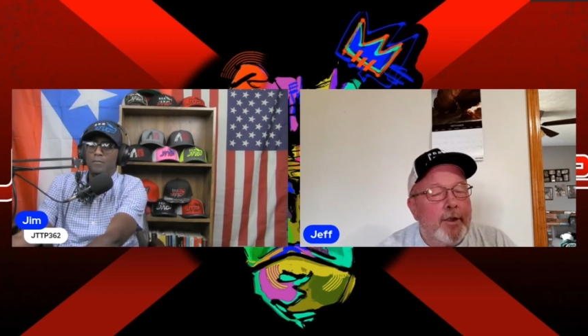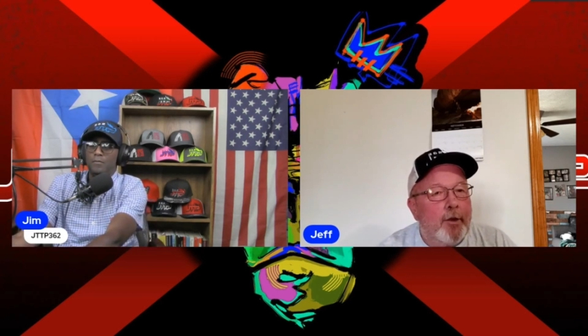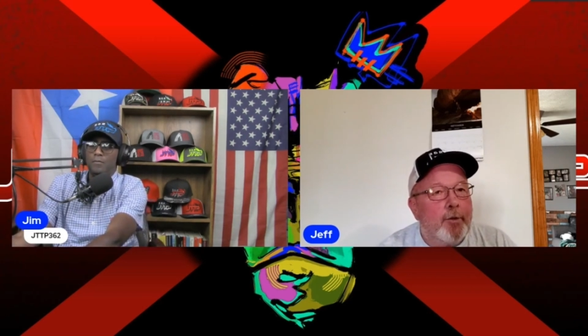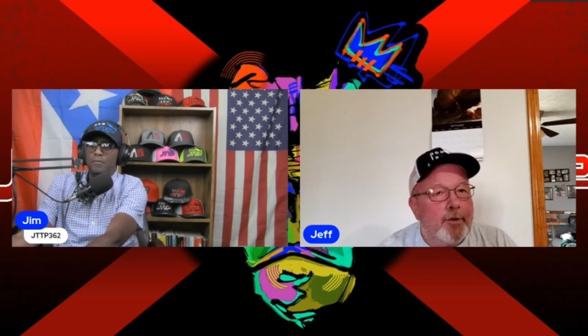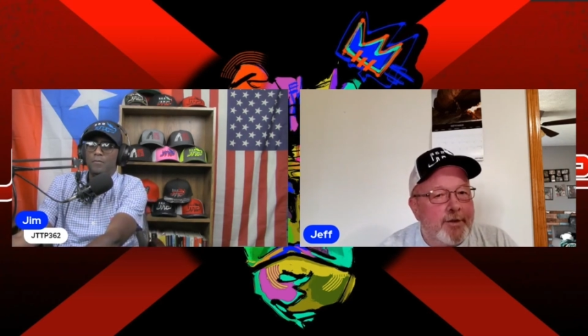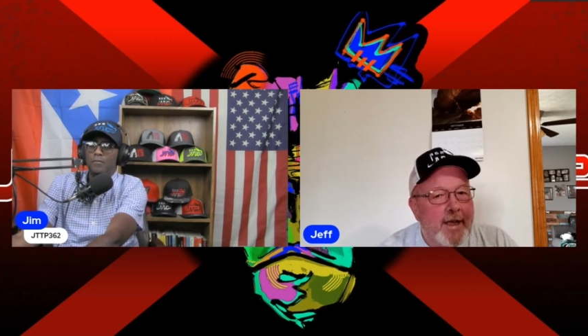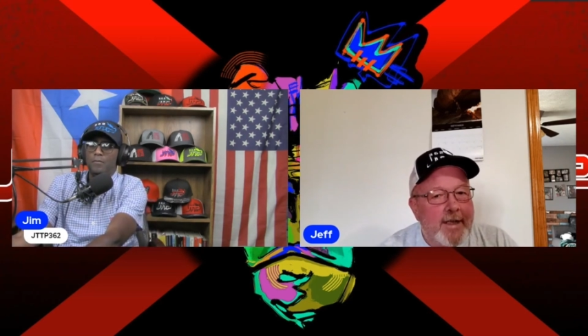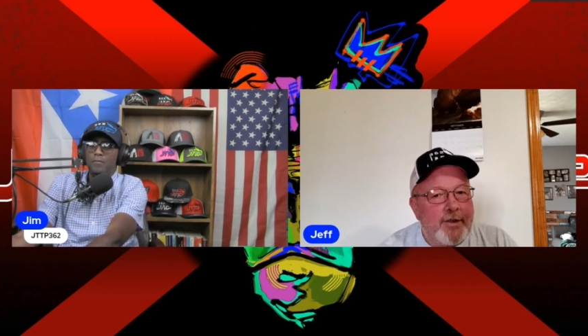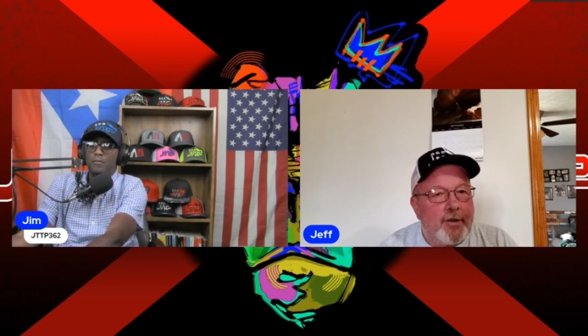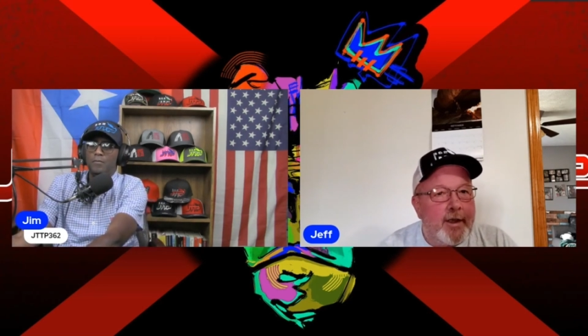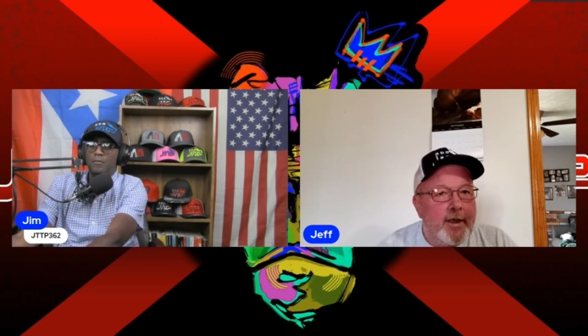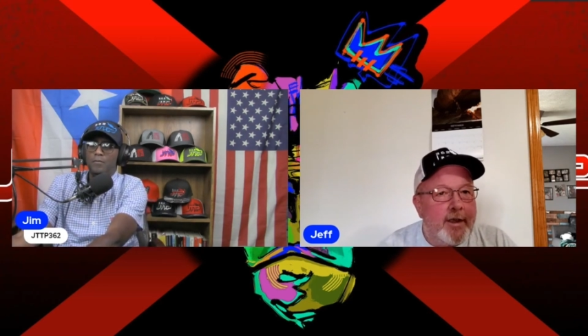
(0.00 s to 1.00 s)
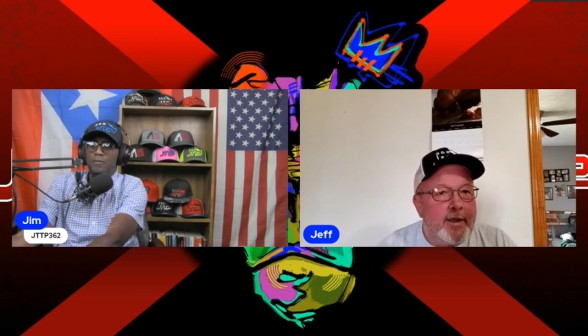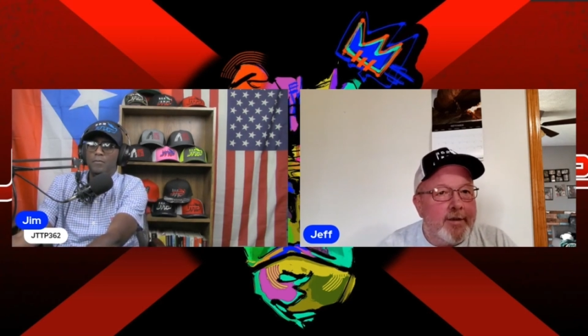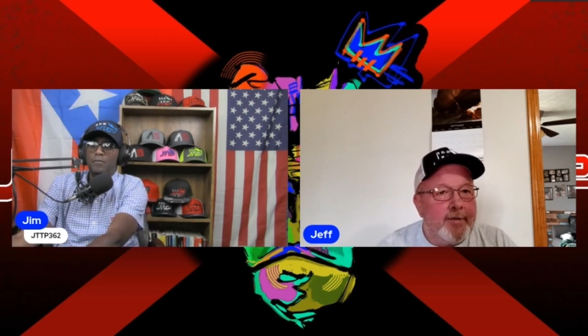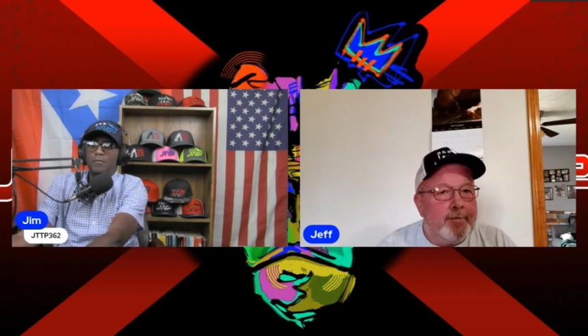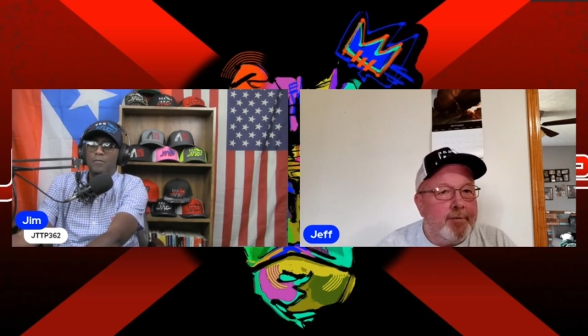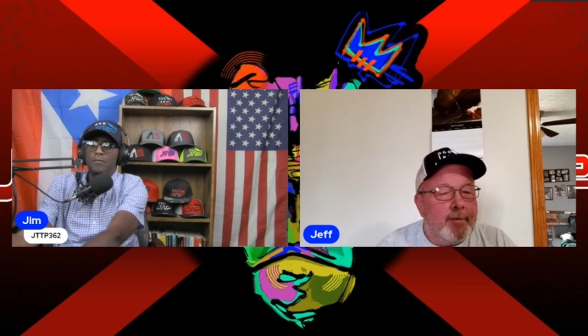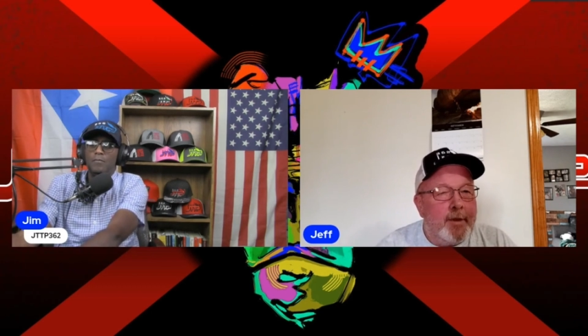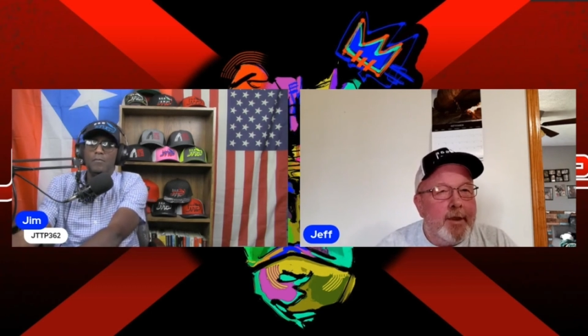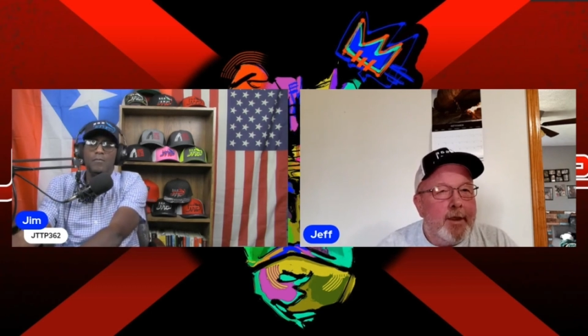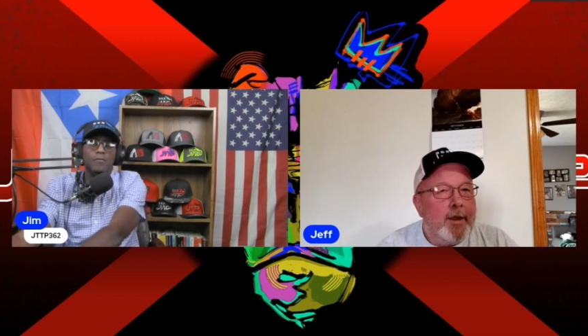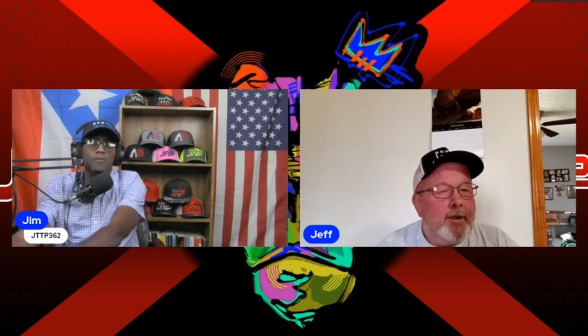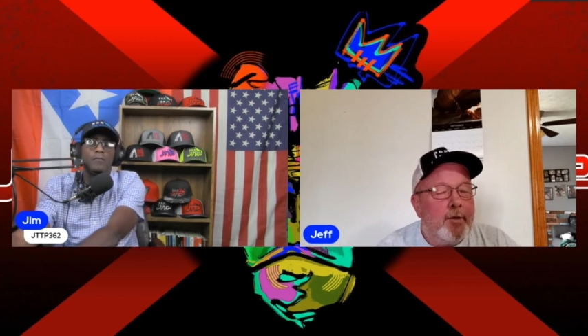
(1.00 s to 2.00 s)
The size of their heads, and
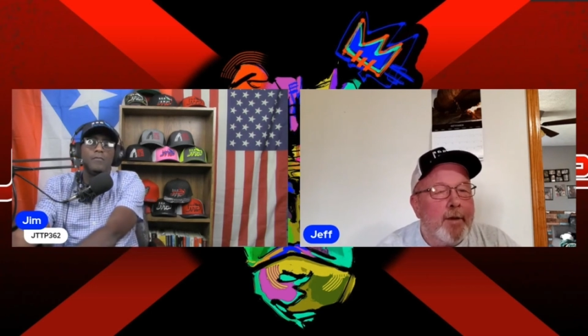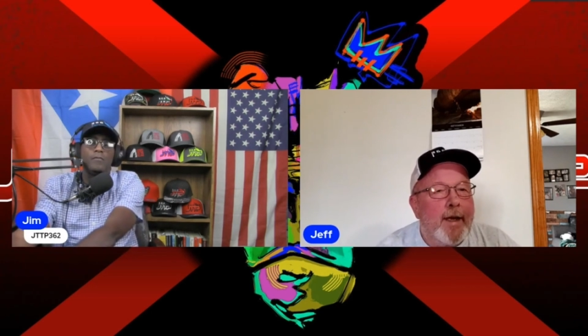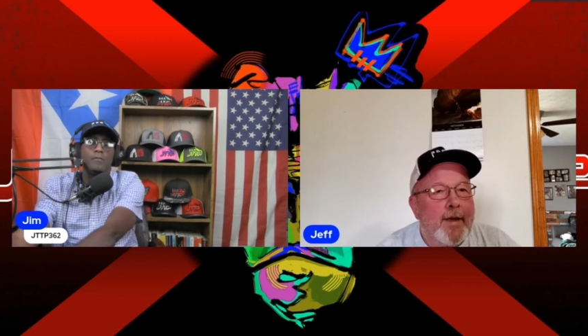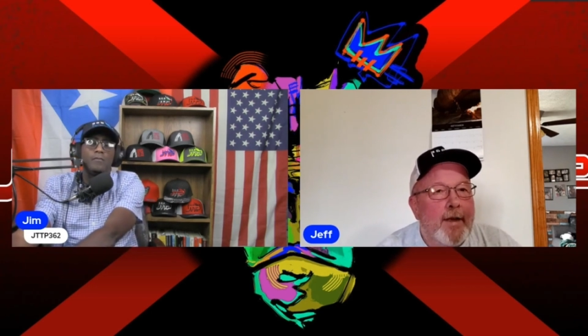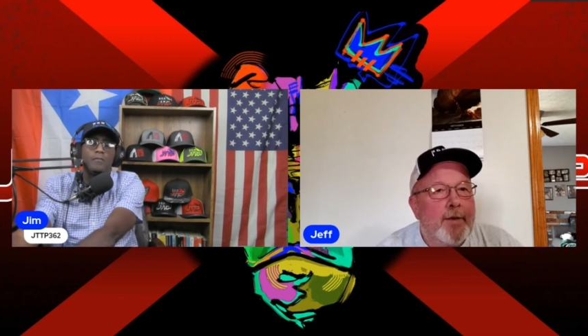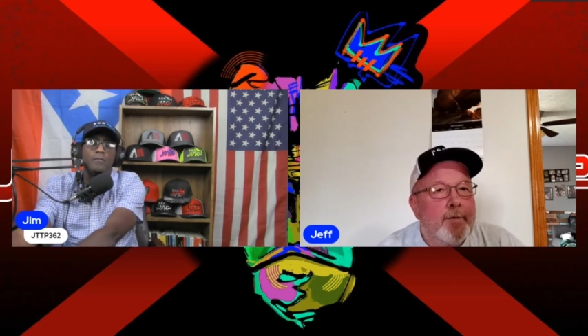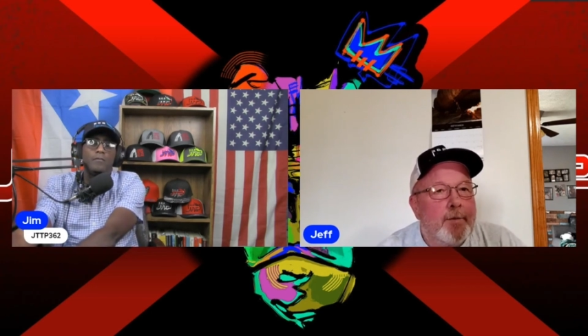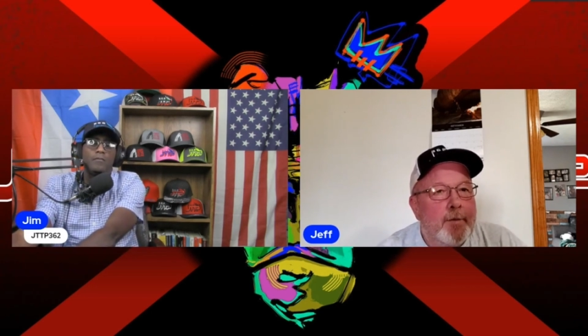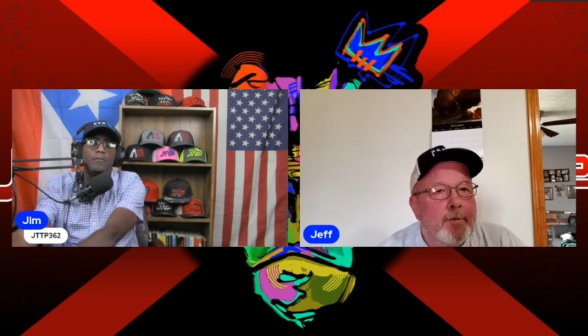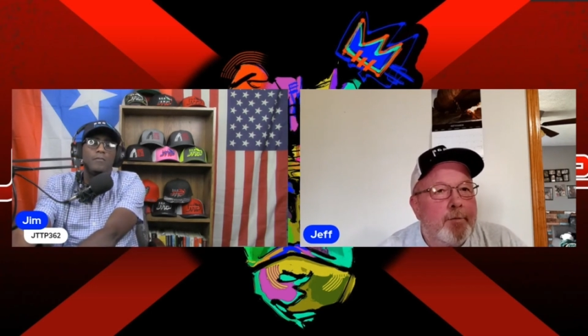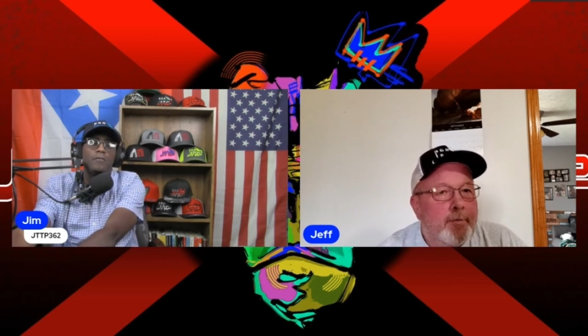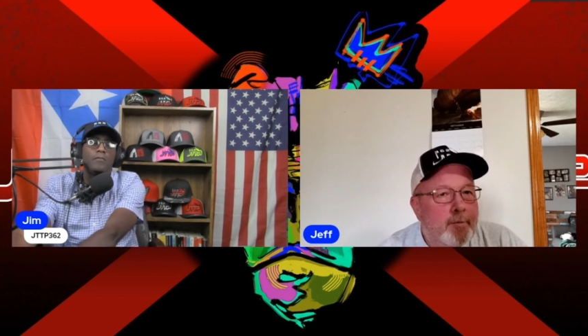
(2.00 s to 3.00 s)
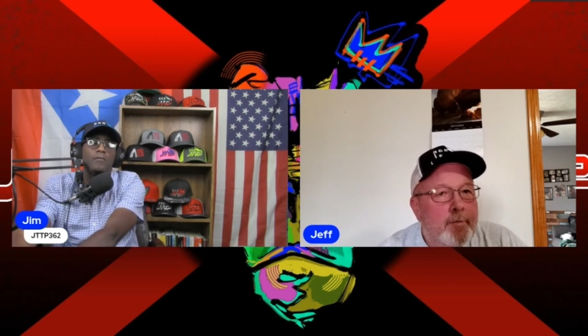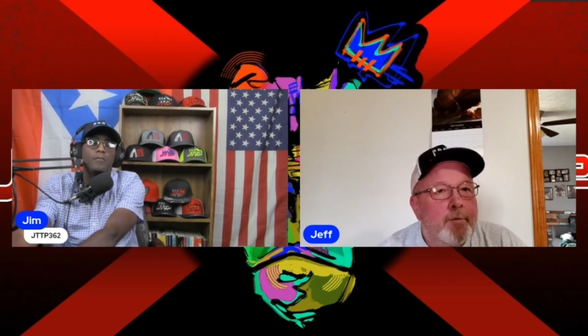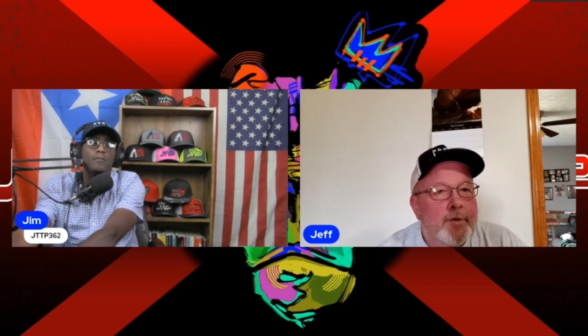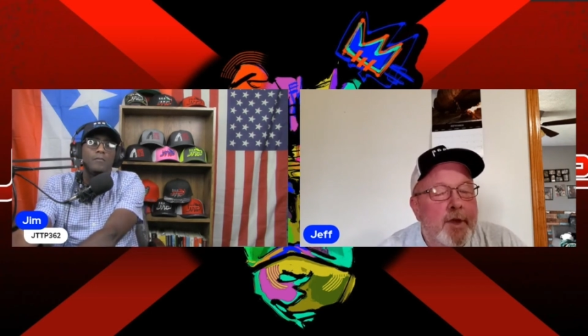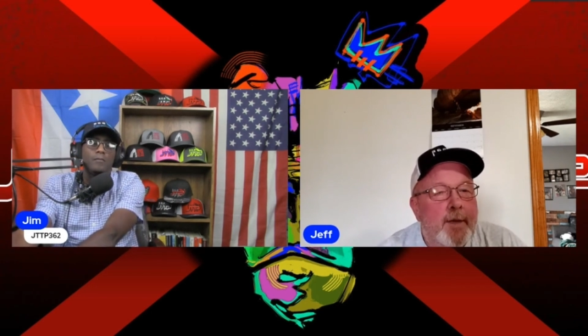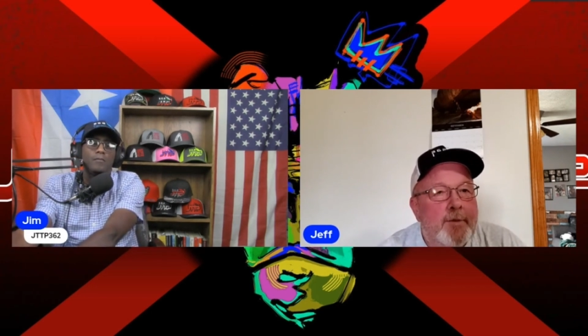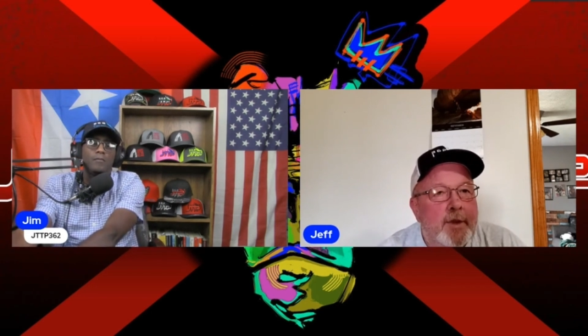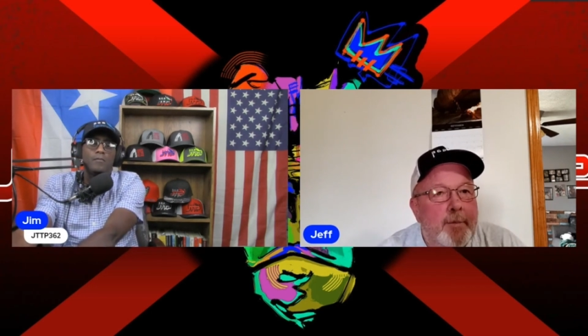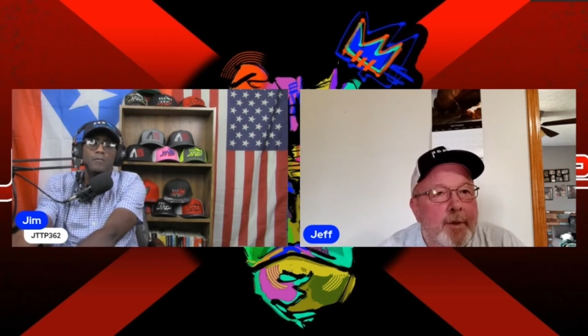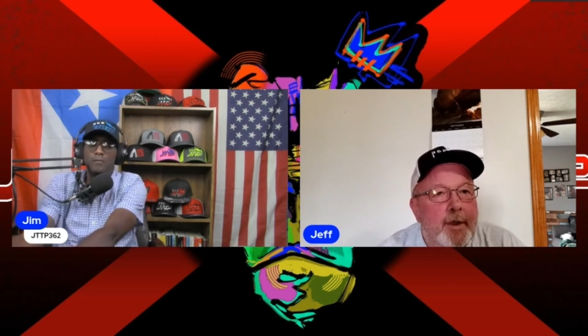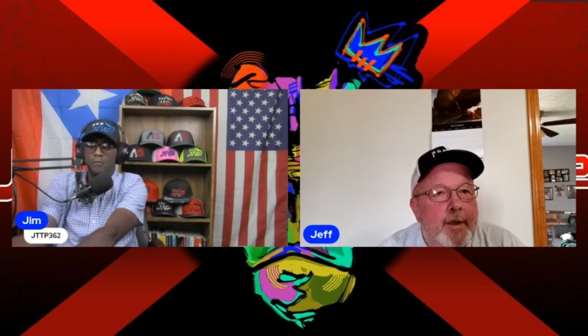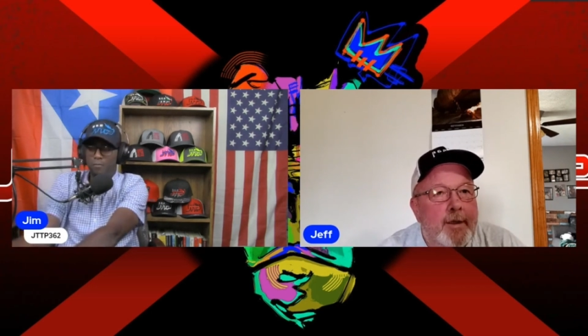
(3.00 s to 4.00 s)
a lot of that just comes into
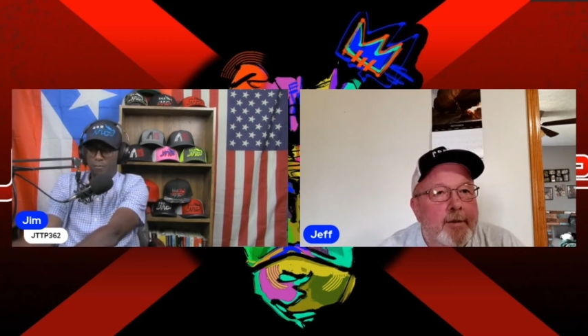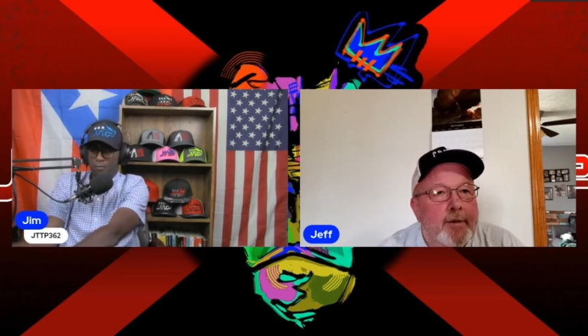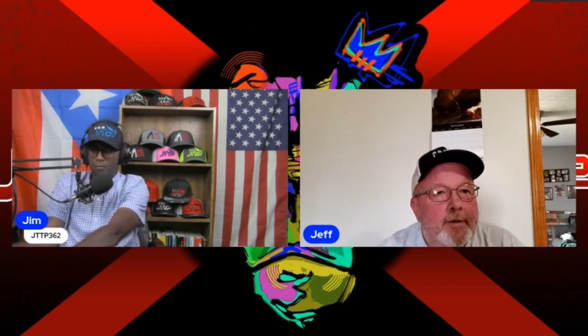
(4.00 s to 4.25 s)
play.